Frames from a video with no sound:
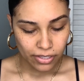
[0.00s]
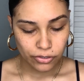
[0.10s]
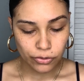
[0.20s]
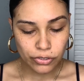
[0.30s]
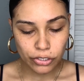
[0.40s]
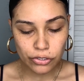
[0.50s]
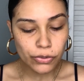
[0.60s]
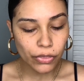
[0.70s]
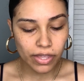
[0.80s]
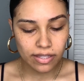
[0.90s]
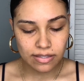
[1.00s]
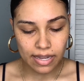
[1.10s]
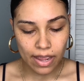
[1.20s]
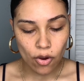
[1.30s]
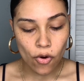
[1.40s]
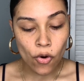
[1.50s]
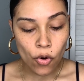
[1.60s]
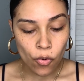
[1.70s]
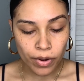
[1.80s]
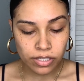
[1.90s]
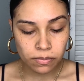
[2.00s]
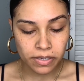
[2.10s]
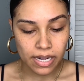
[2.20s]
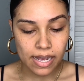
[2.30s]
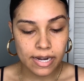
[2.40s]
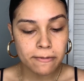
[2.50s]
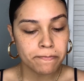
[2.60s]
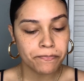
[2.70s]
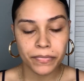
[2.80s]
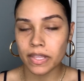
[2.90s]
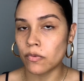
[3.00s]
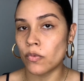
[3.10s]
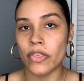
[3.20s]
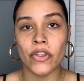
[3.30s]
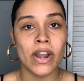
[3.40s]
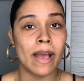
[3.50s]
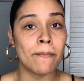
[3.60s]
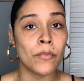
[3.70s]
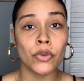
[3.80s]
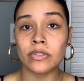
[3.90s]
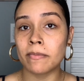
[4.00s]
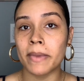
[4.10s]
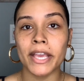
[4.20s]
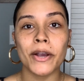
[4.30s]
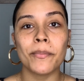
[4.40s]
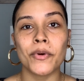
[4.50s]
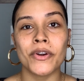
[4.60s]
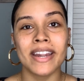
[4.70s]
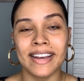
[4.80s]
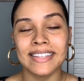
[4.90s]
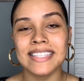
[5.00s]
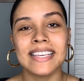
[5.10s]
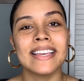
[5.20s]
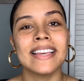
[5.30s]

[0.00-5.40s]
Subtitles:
Those are two things that I always put on, whether I'm using makeup or not.